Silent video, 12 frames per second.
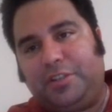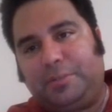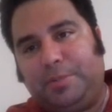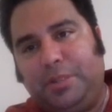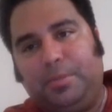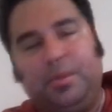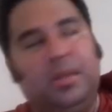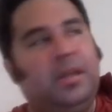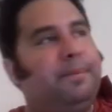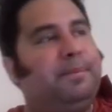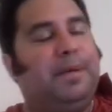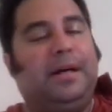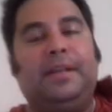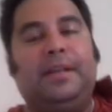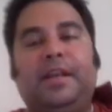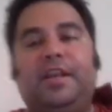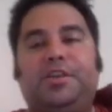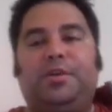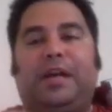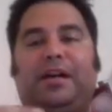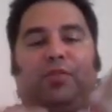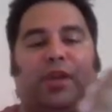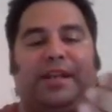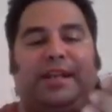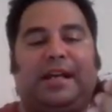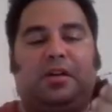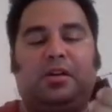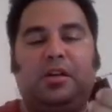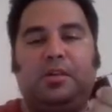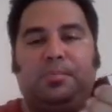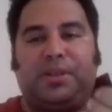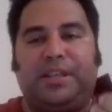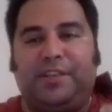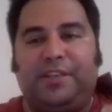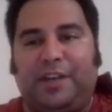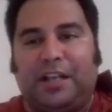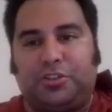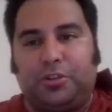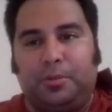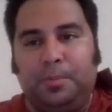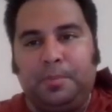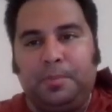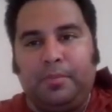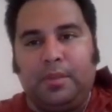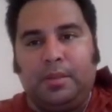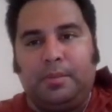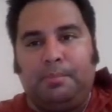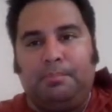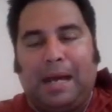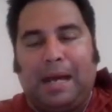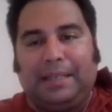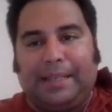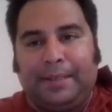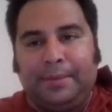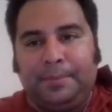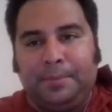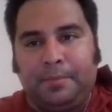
That's indisputable. But you have right now Burkina Faso, Mali.